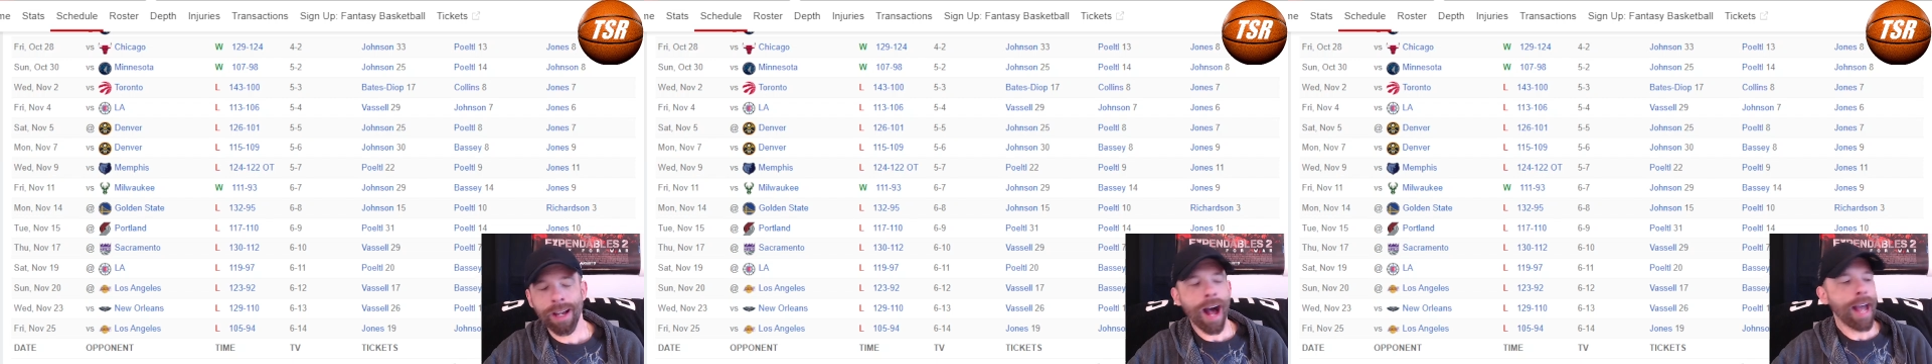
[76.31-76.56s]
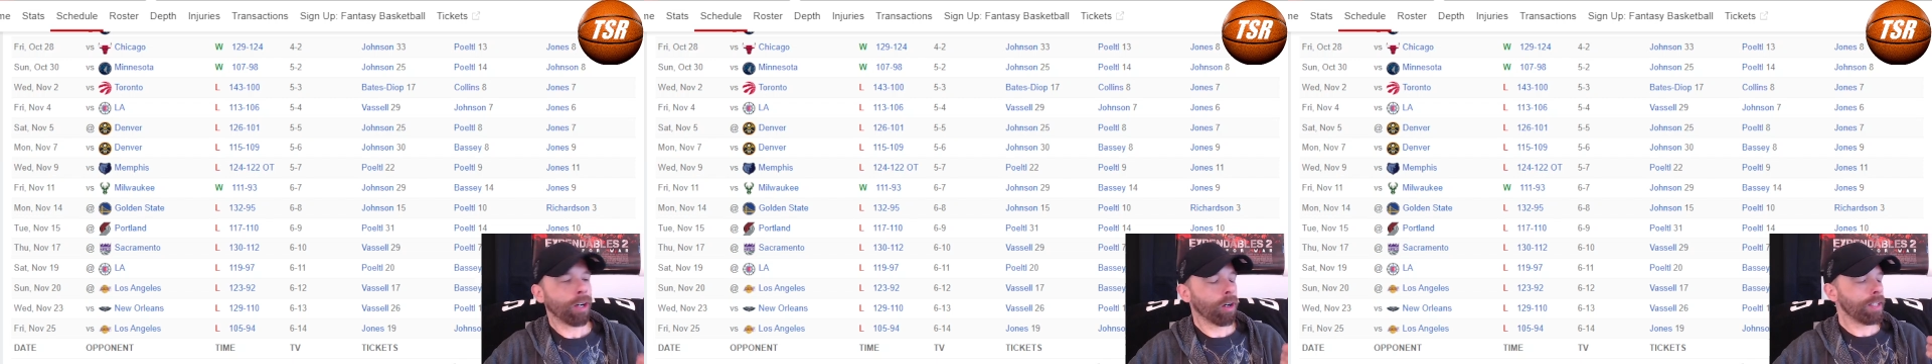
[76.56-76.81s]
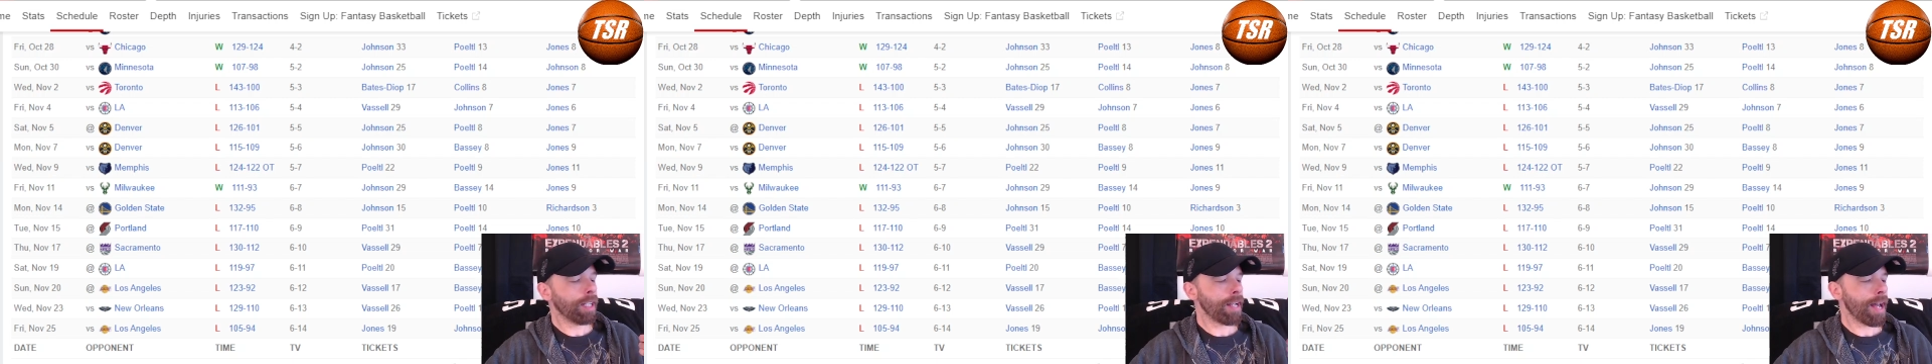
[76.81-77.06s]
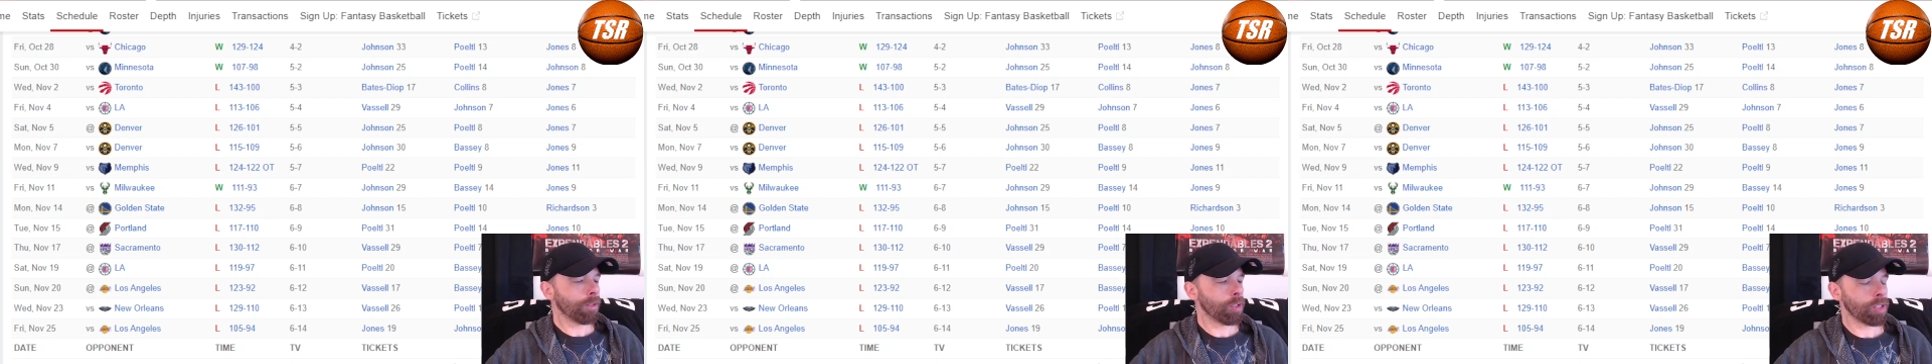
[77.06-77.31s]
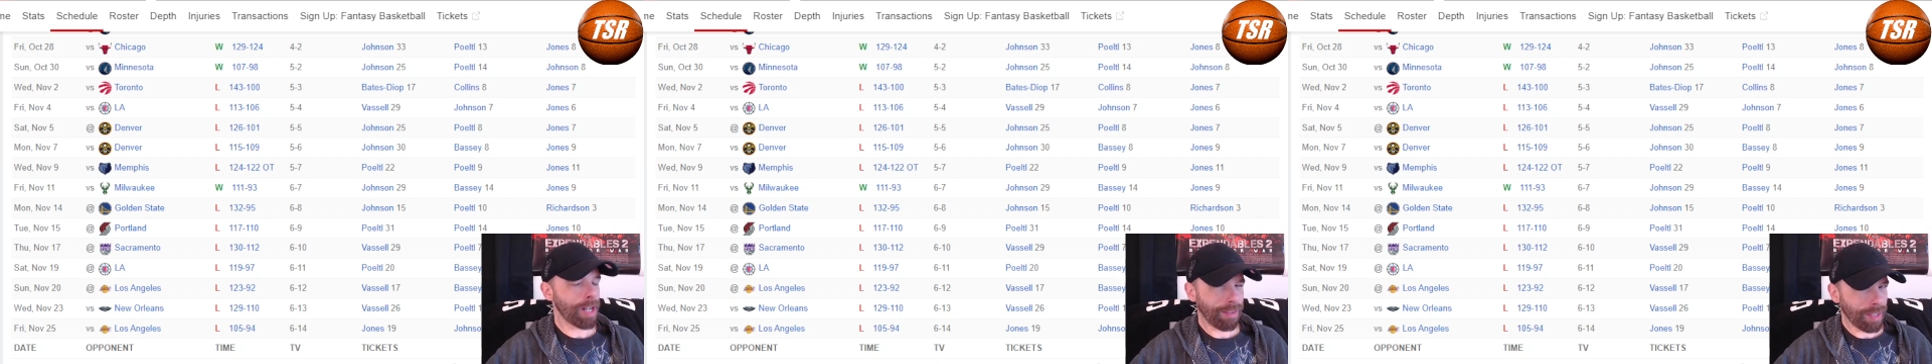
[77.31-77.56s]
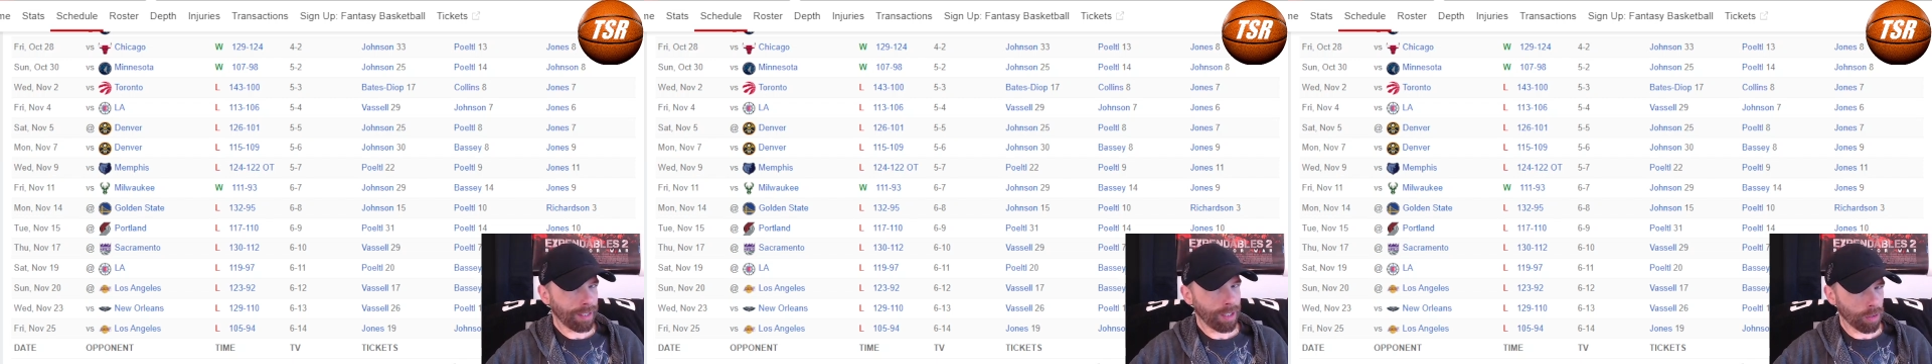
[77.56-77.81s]
I heard the announcers, and I
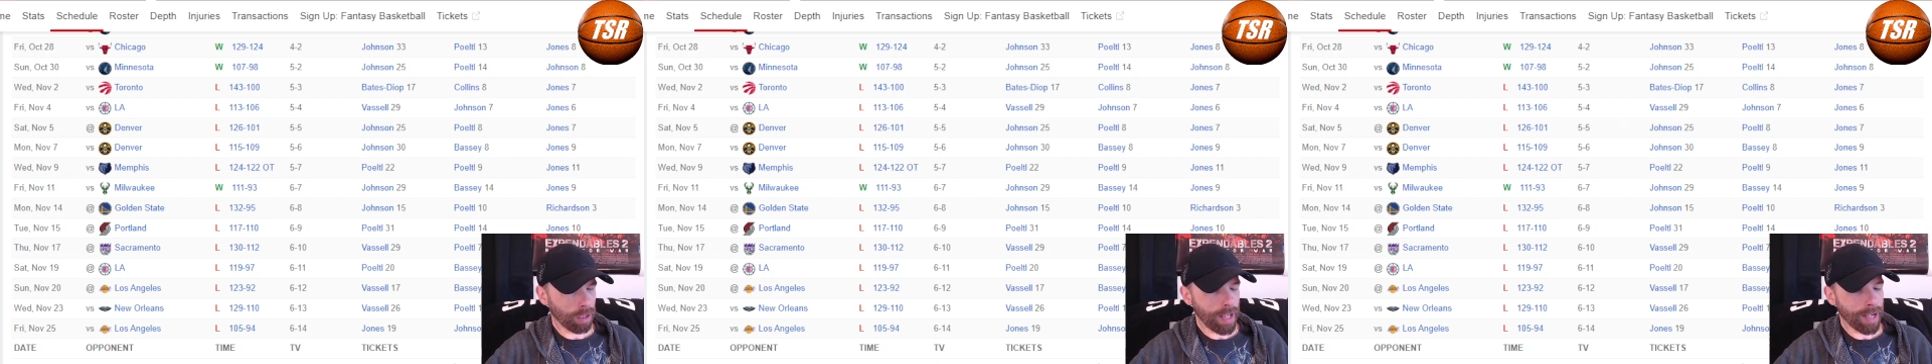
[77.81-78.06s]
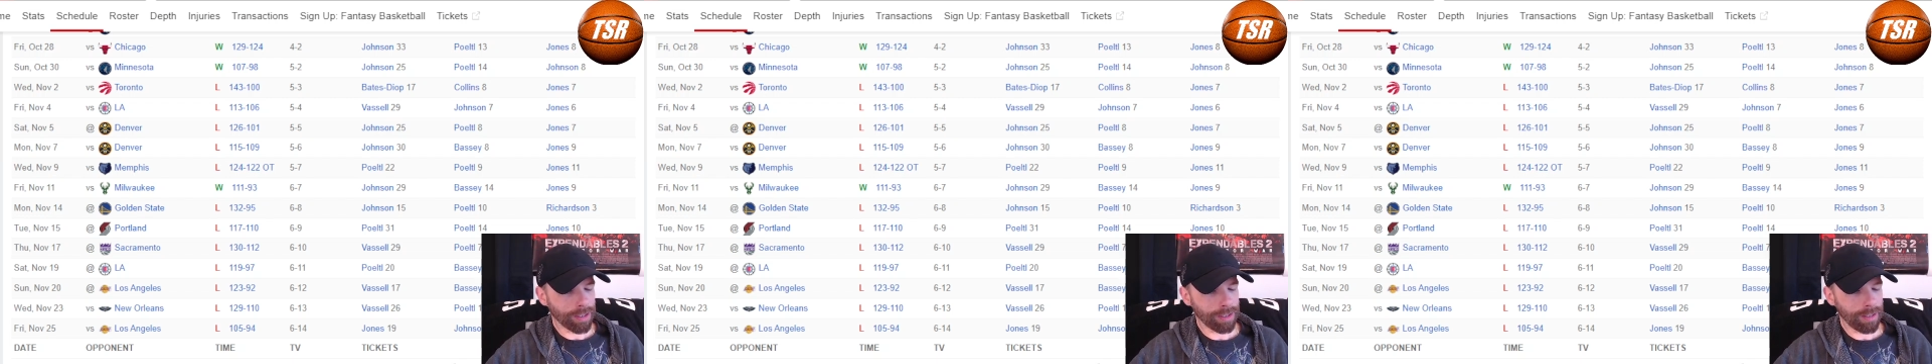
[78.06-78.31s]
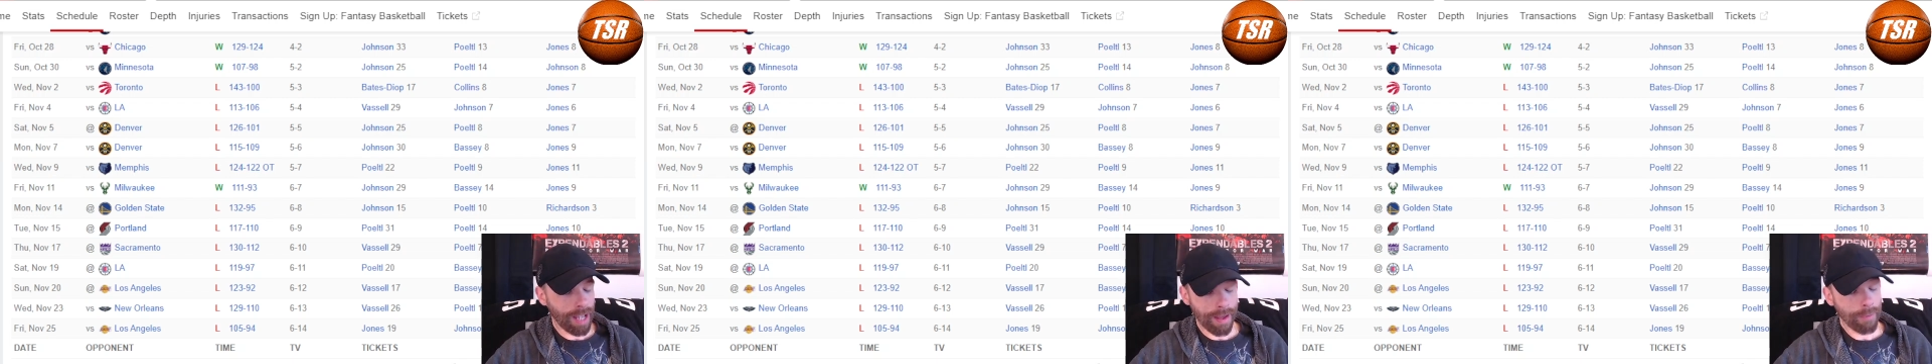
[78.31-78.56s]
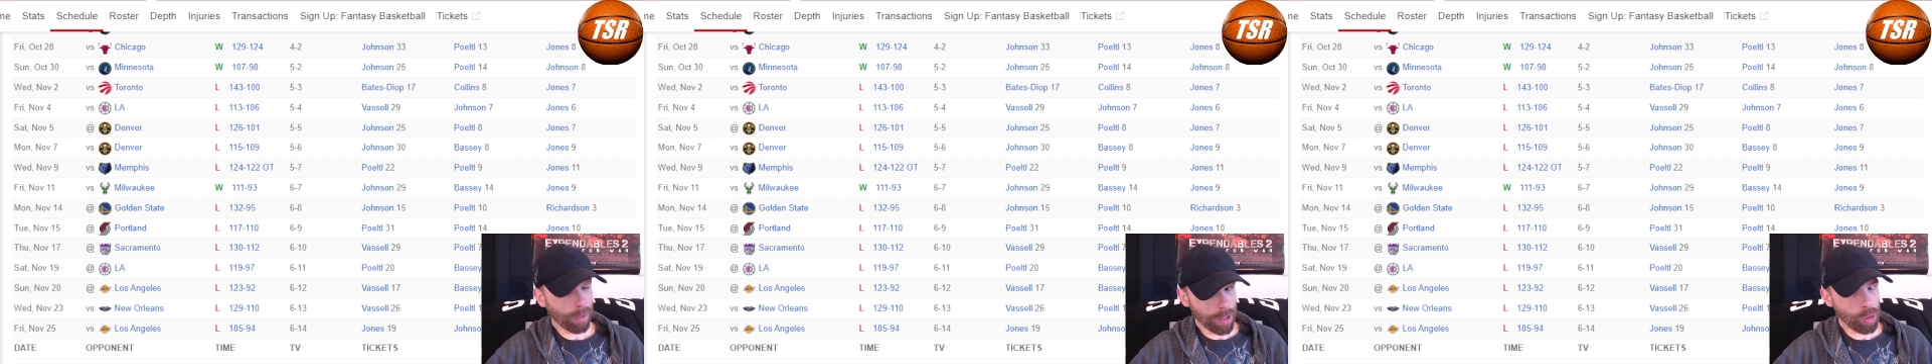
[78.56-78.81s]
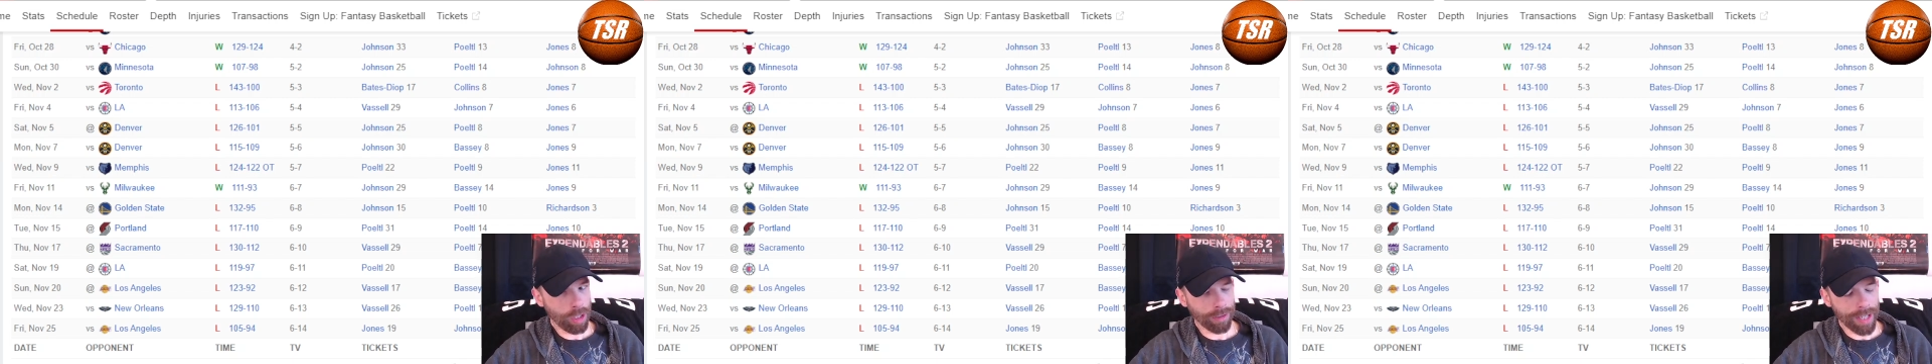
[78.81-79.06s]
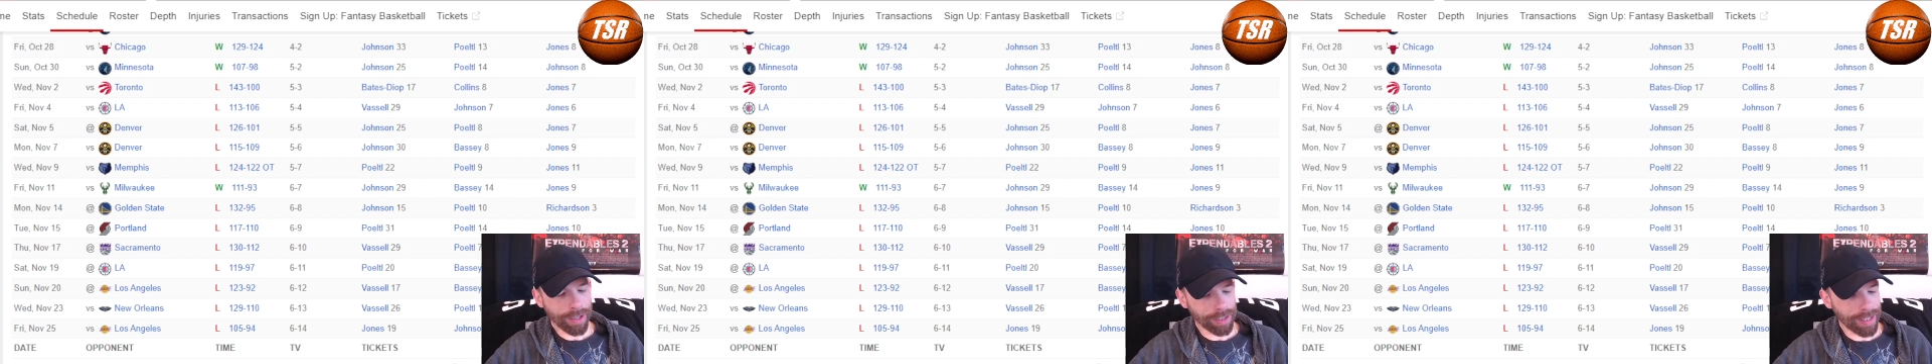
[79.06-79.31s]
think they were the Lakers, I'm pretty sure they're
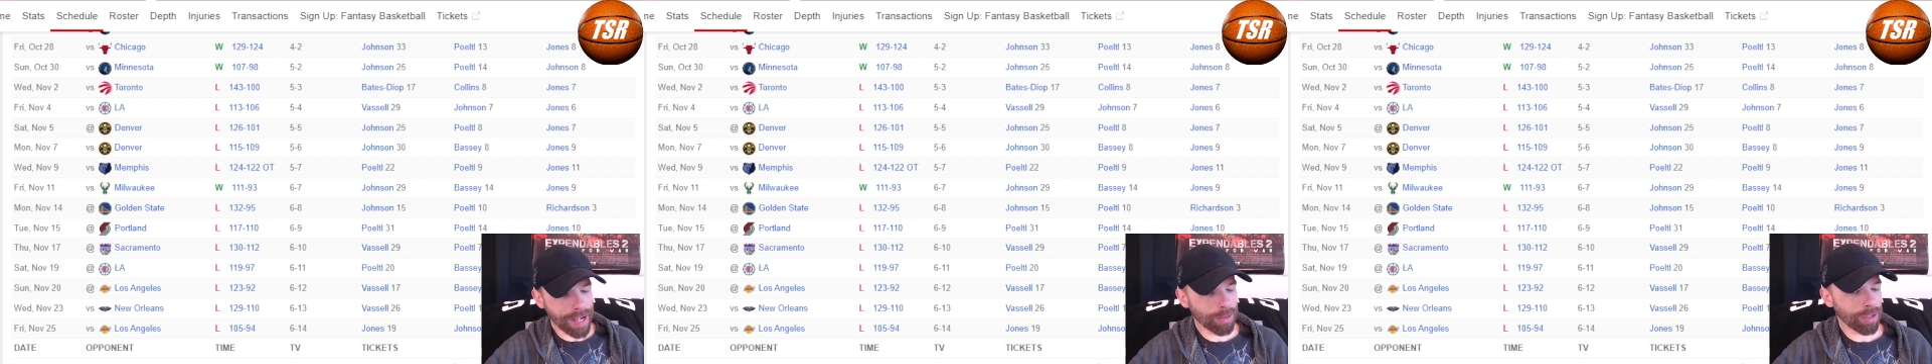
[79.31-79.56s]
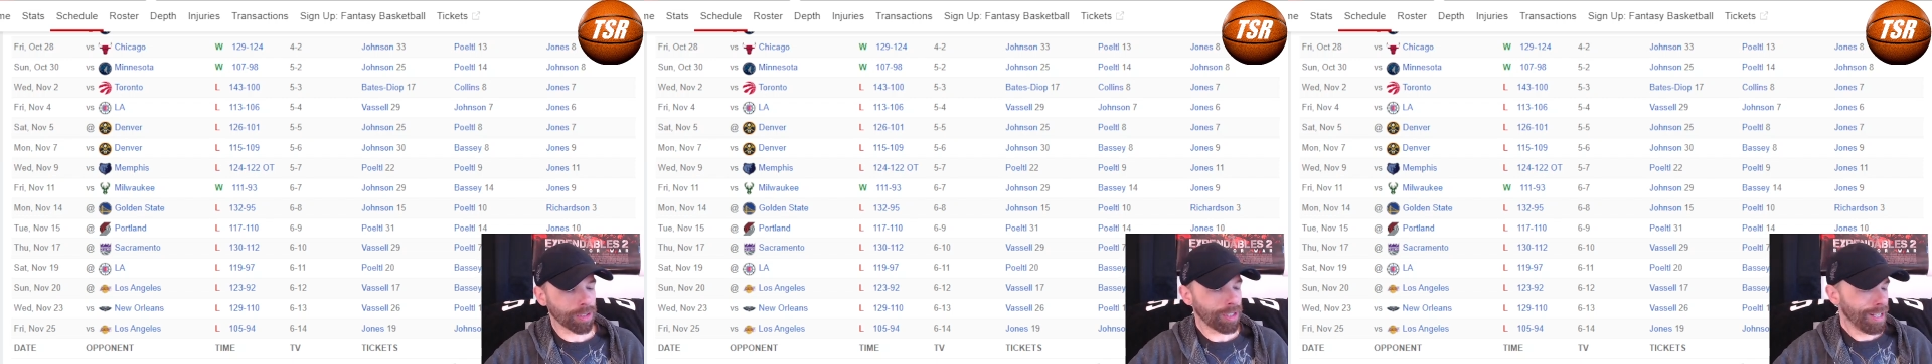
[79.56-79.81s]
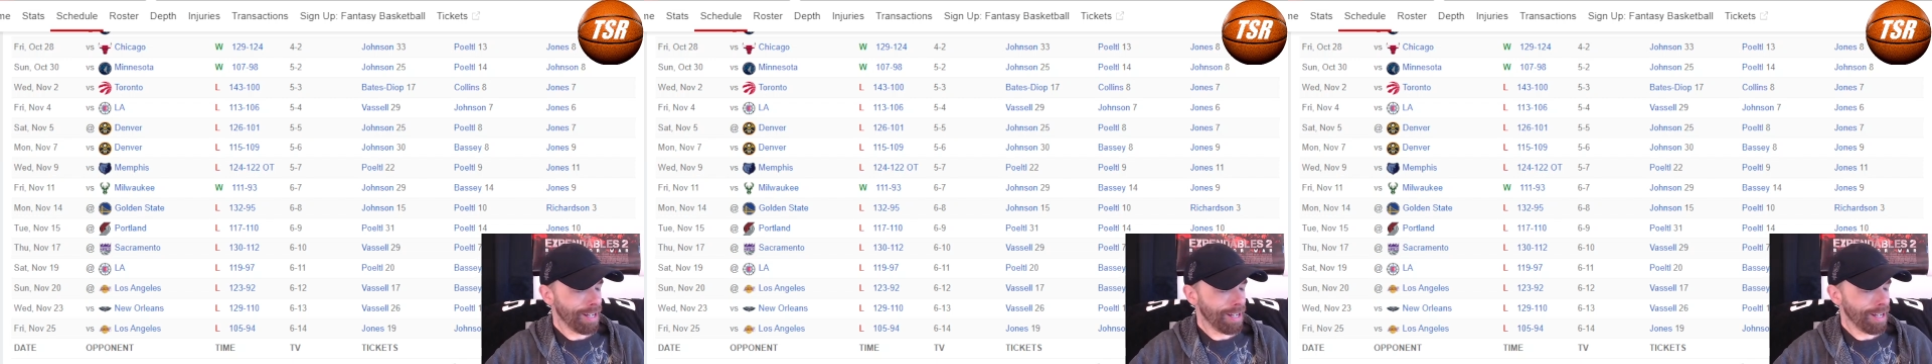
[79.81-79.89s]
Lakers announcers.